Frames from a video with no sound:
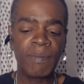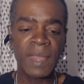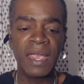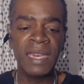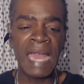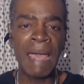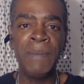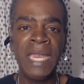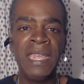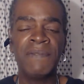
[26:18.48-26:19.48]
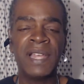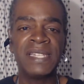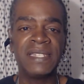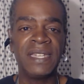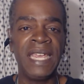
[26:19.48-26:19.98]
Not many of
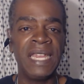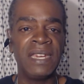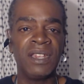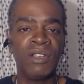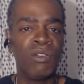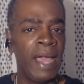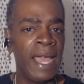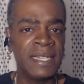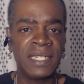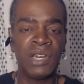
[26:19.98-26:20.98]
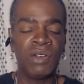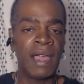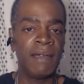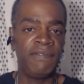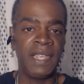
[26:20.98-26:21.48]
us get grass under our
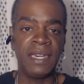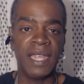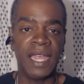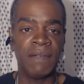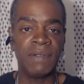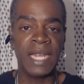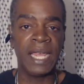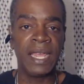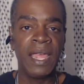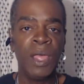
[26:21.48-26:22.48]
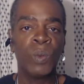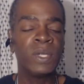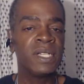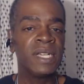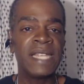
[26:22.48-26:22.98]
feet every day. When's
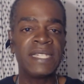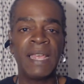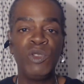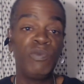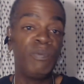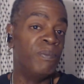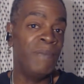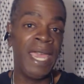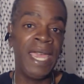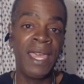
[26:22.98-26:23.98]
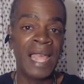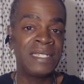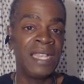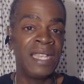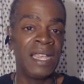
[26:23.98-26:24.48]
the last time you made
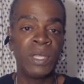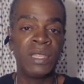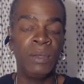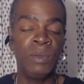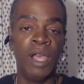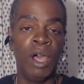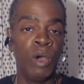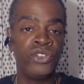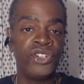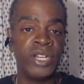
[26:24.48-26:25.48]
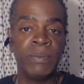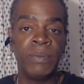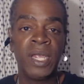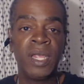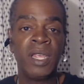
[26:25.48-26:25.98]
contact with the ocean,
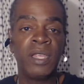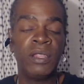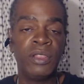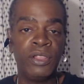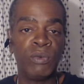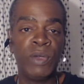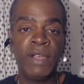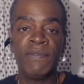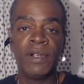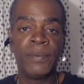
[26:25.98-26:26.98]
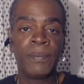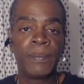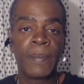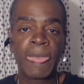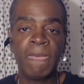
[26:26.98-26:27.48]
the river,
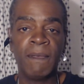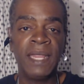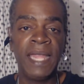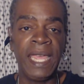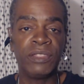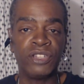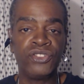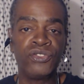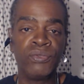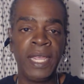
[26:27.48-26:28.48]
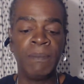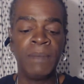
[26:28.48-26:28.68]
the lake, the stream?